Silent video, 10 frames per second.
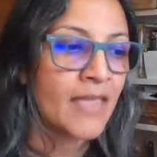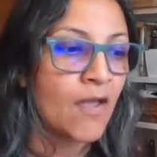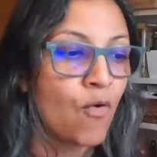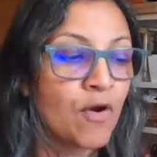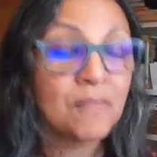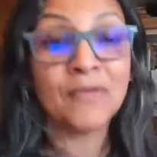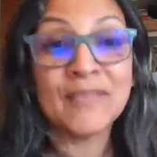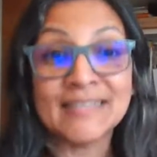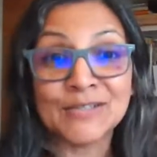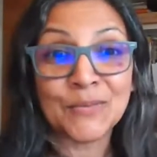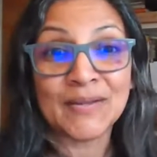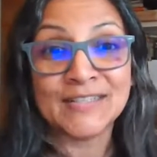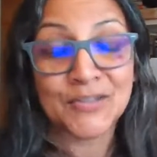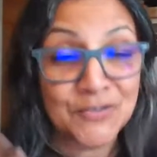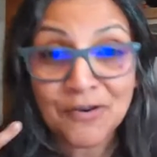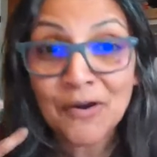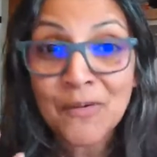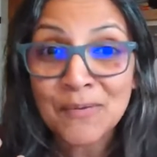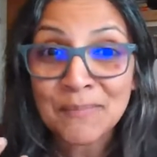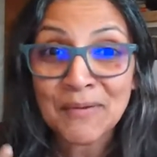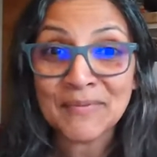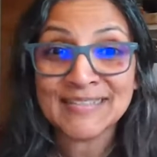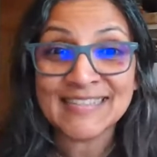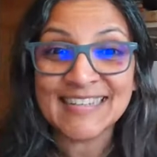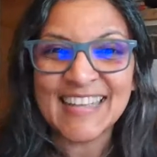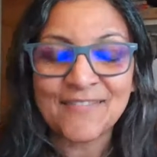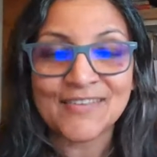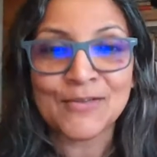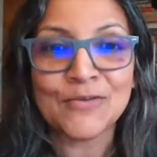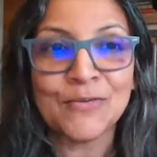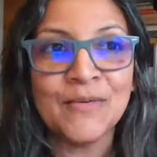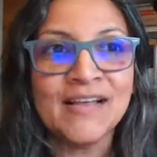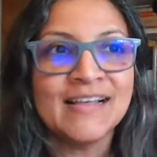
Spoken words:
hormone that is going to, a neurohormone that is going to give you